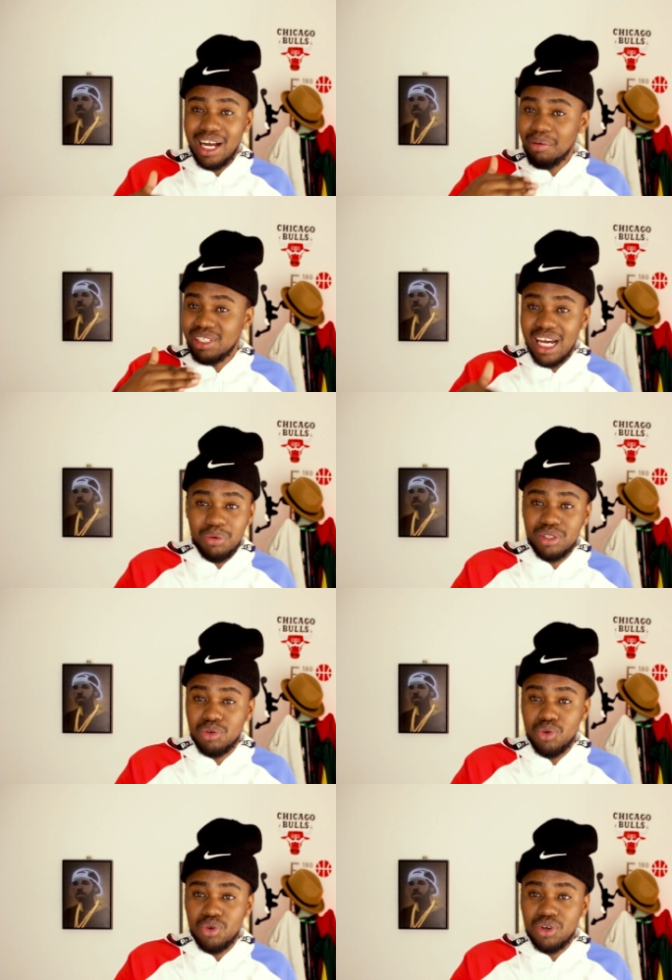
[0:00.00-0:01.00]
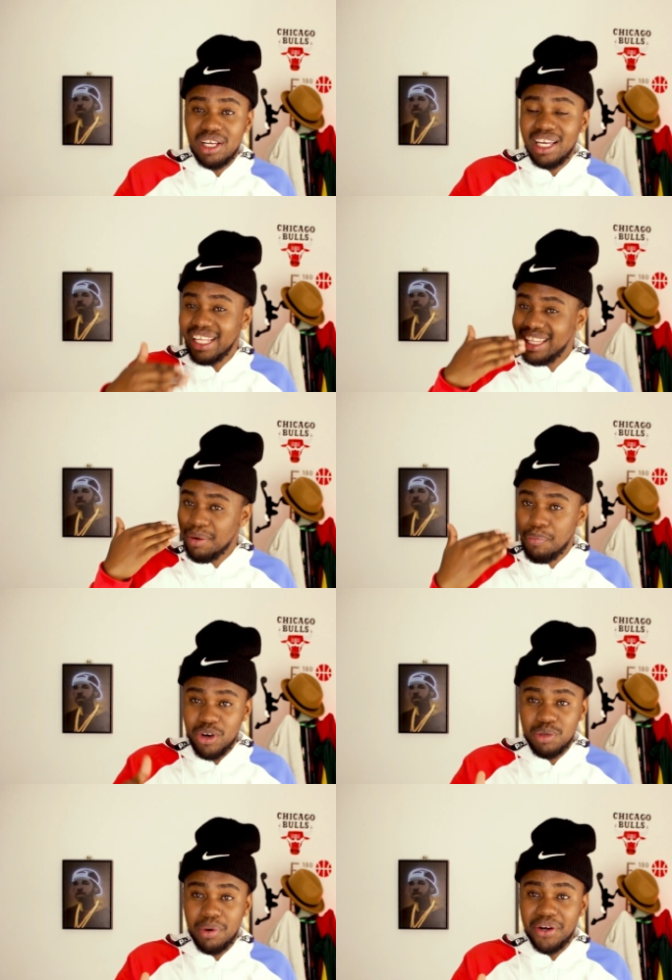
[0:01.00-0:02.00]
I'm done with school. And they're
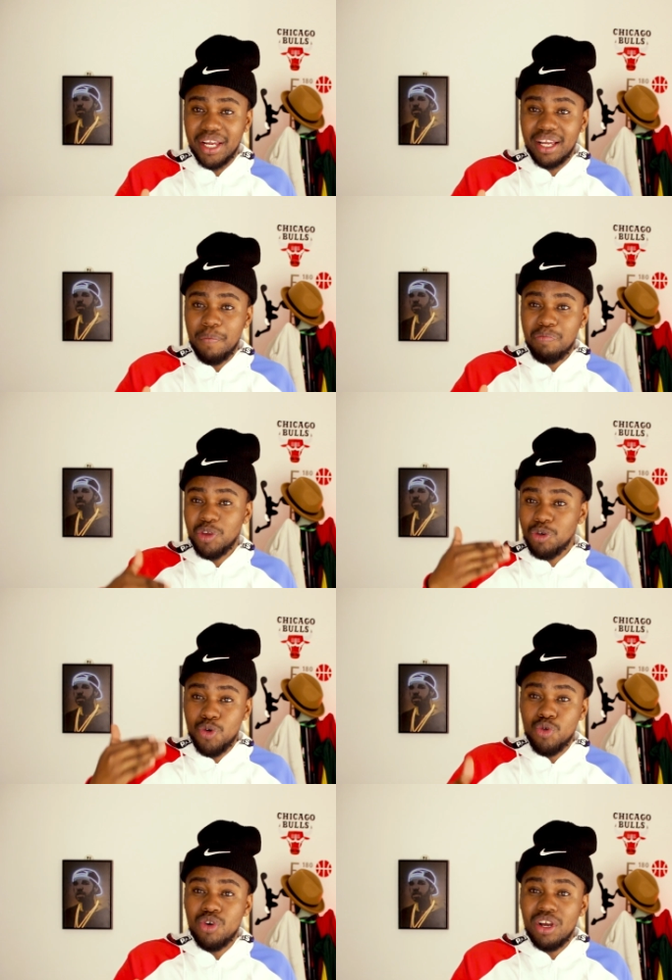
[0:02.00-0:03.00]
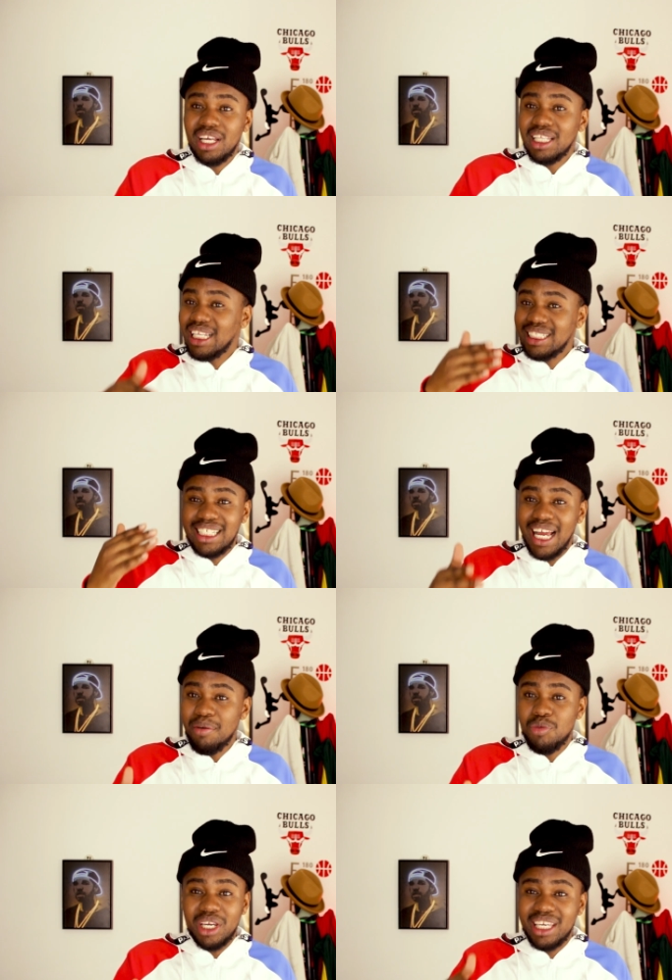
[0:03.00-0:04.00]
prospering. You, that
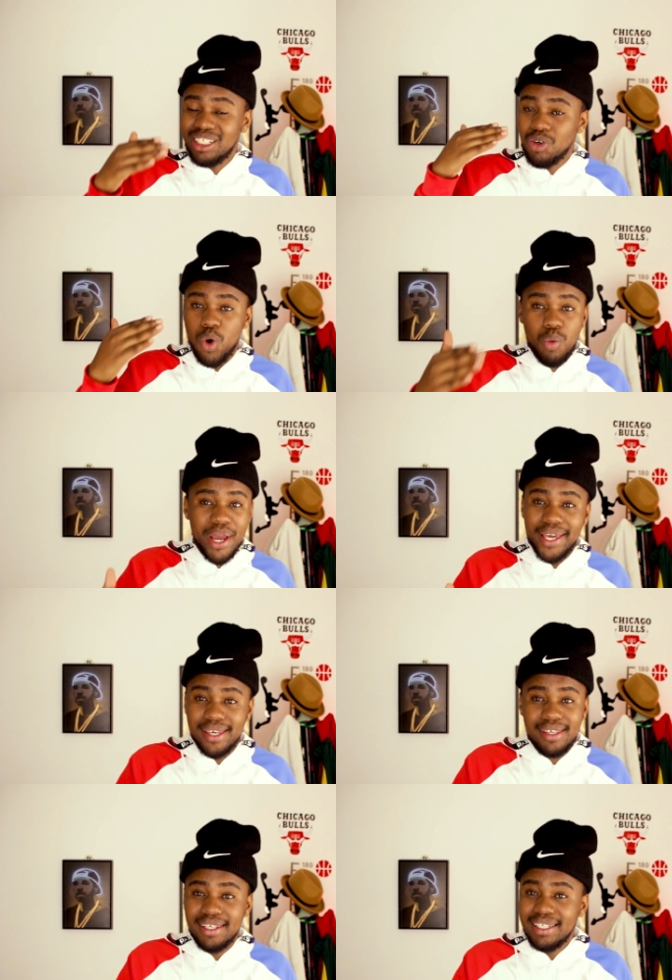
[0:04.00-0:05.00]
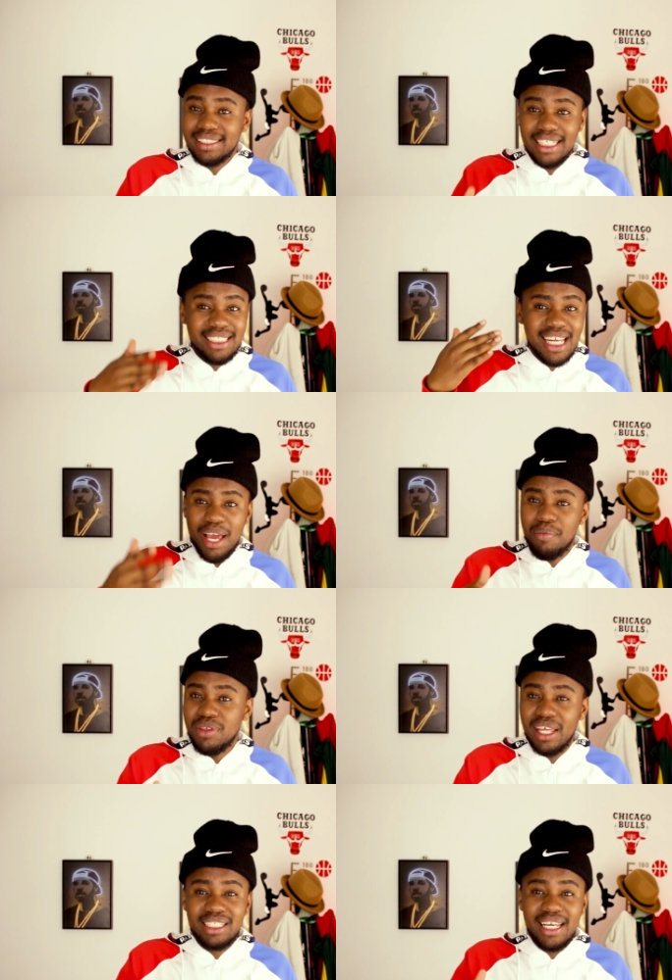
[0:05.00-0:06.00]
time you are getting homework. That
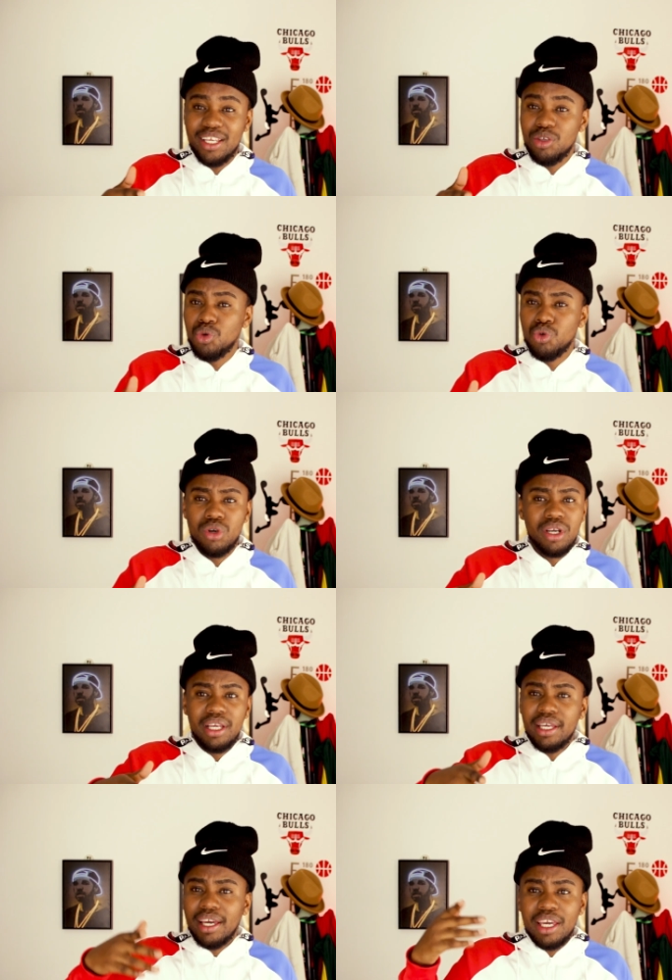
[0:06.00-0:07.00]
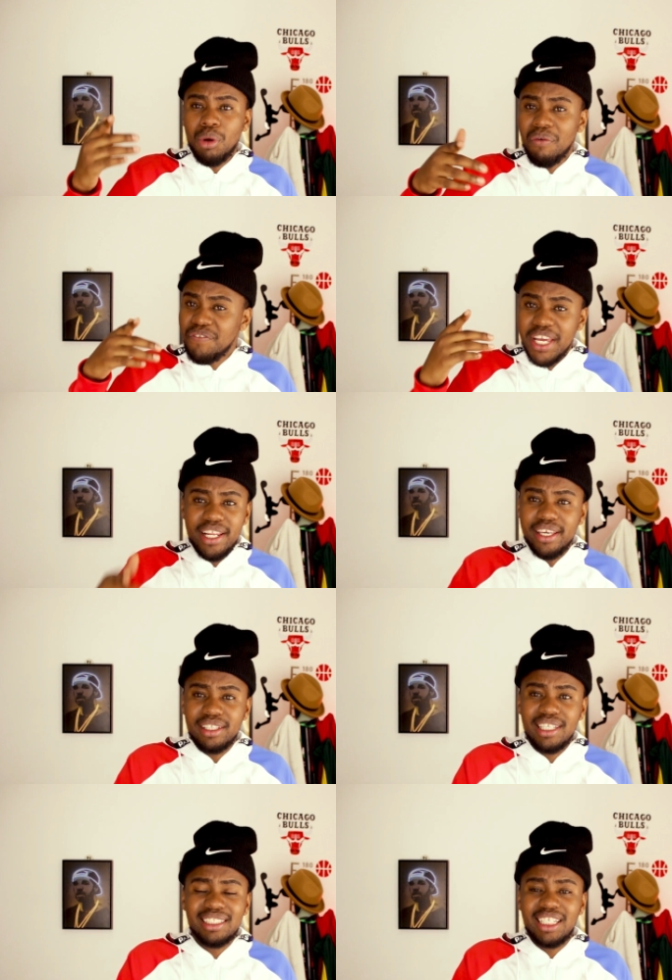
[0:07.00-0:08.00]
time they are telling you, hey, you are
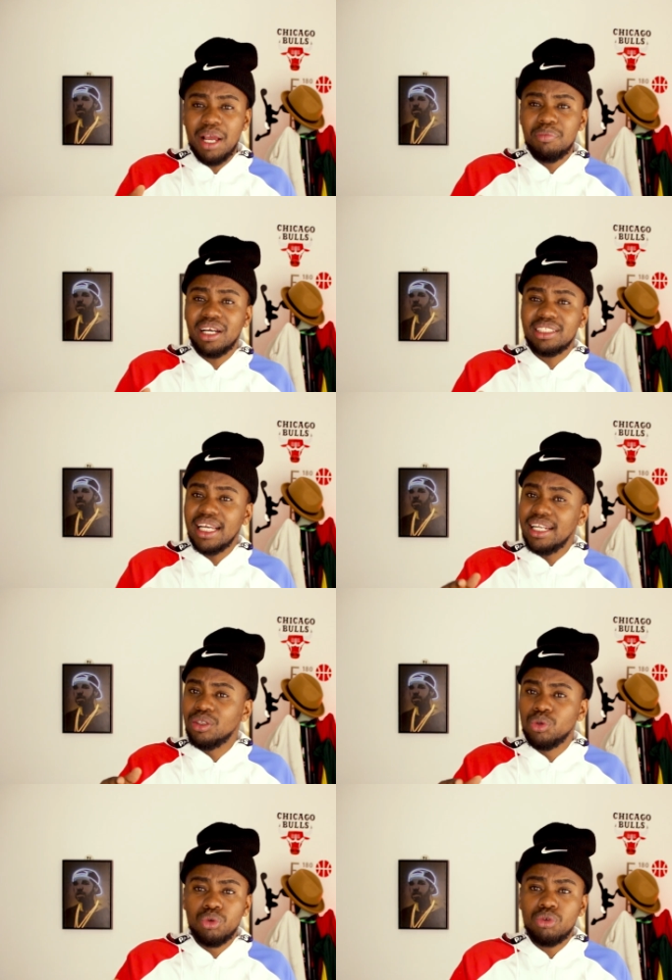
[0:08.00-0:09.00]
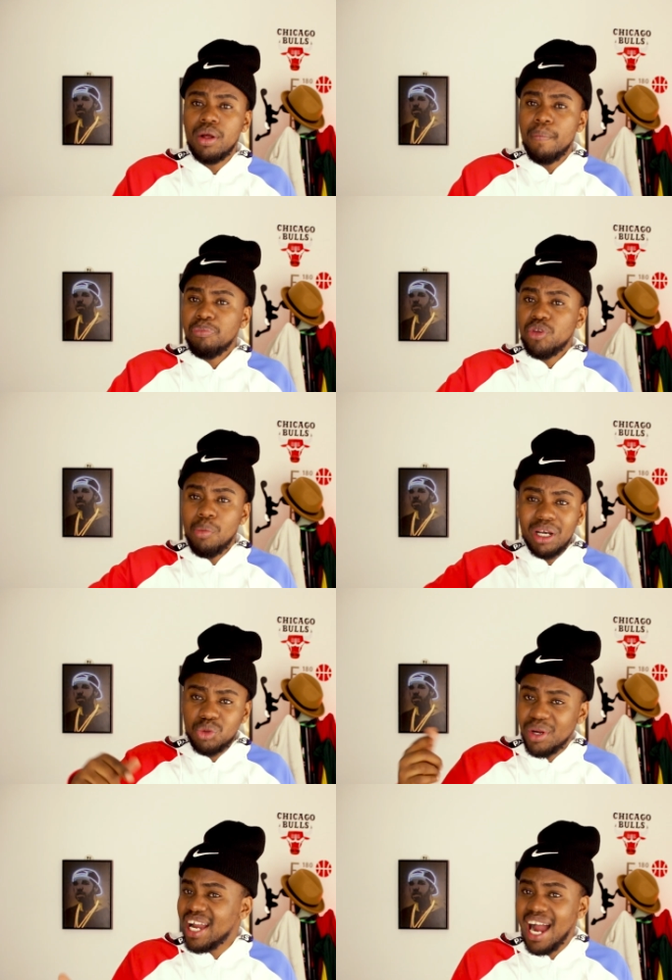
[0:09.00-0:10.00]
failing. That time they are telling you, you
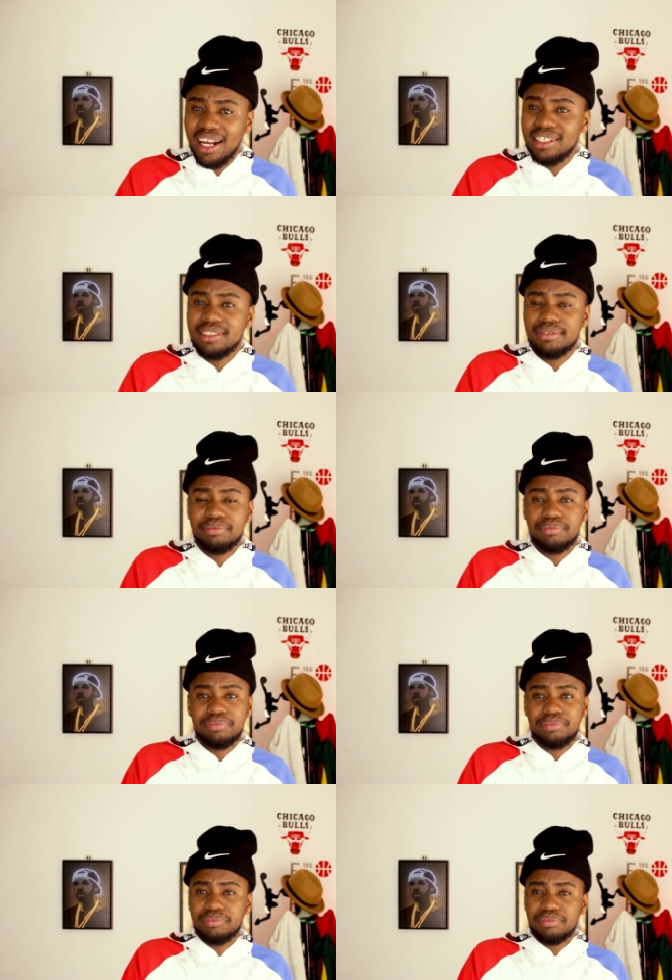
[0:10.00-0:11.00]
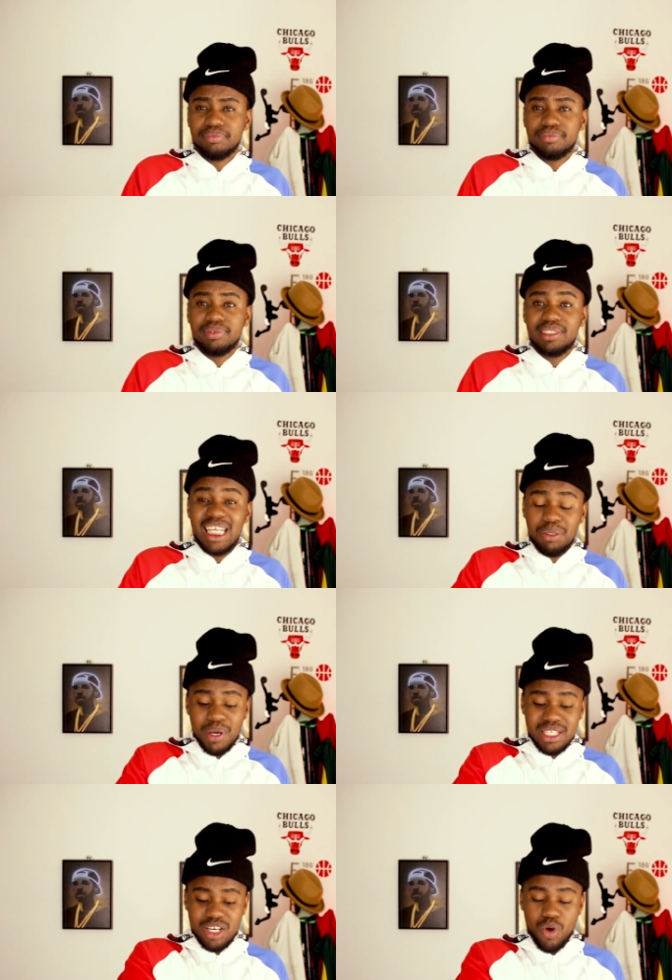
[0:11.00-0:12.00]
must work hard. That
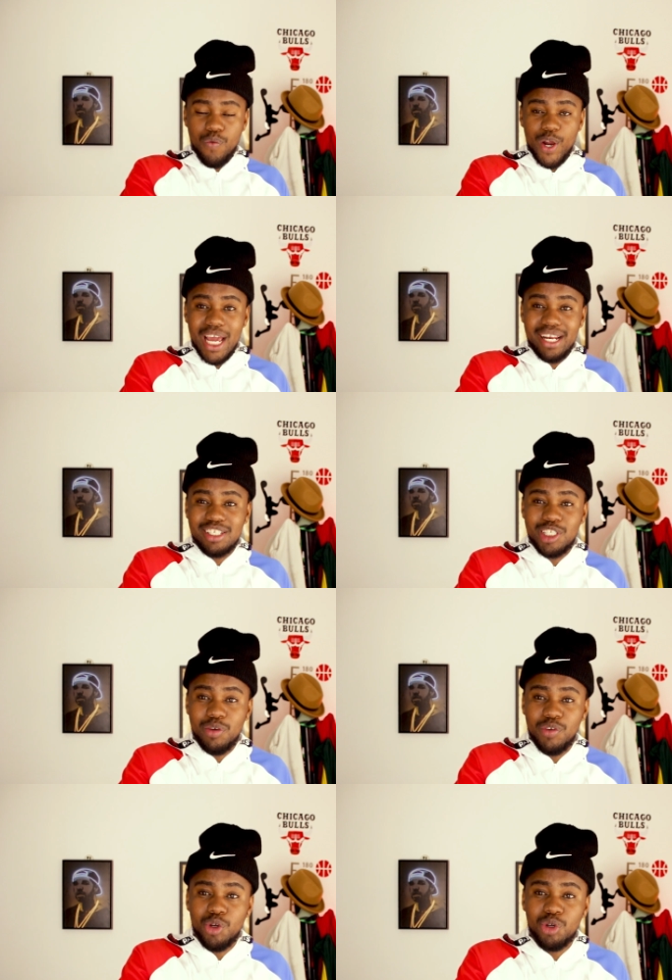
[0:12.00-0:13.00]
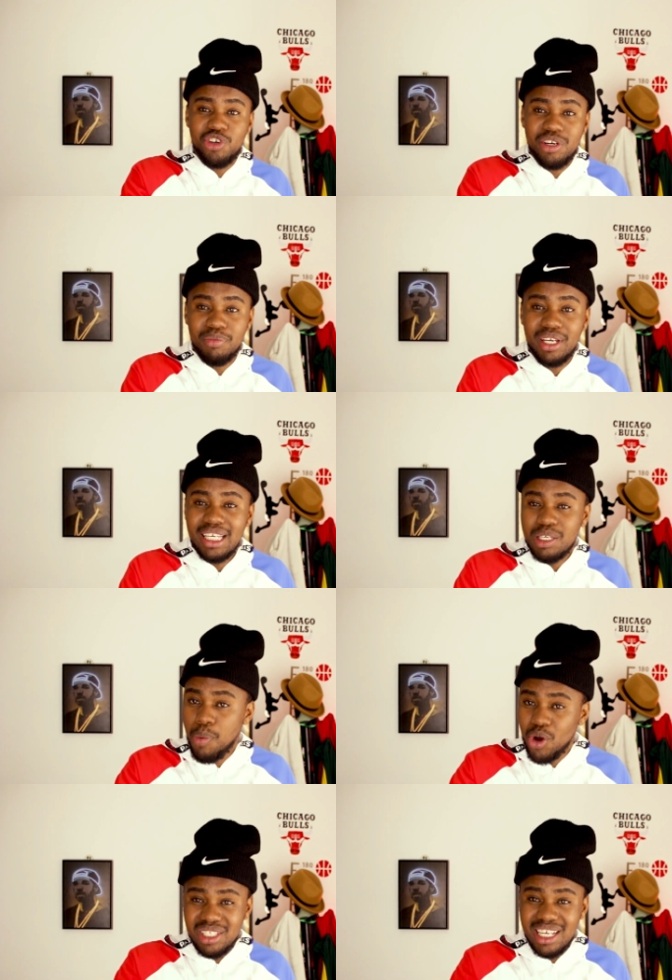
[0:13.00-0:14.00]
person overnight is living your dream,
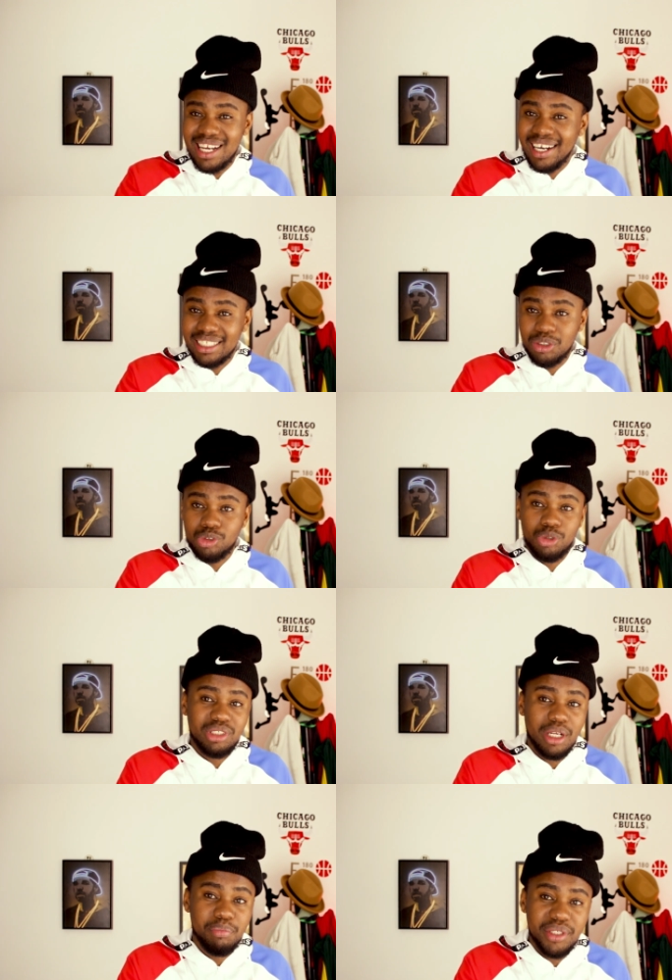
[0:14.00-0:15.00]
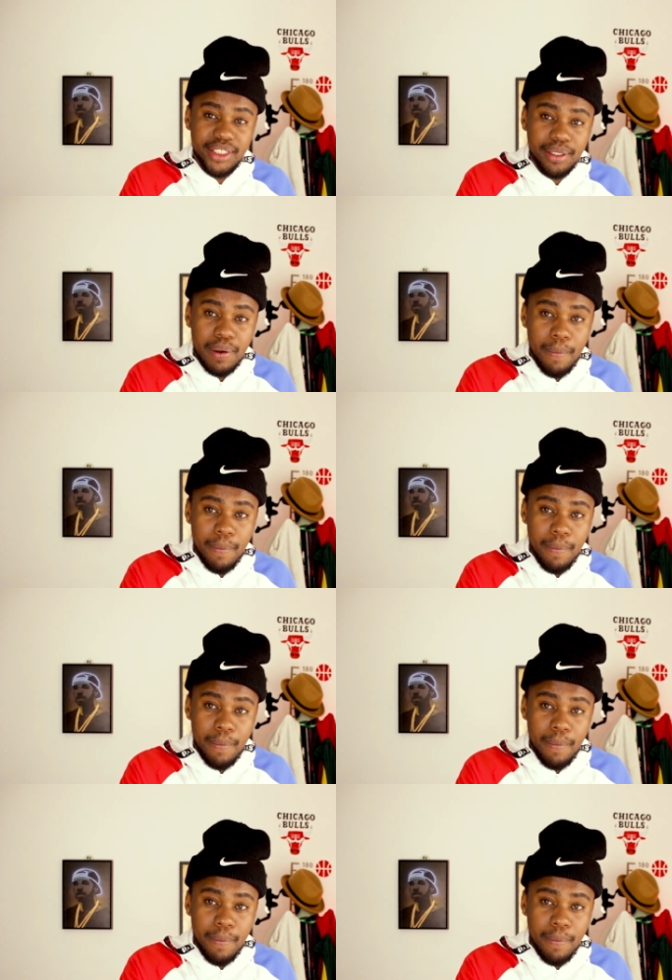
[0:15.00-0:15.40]
posting cards on social media.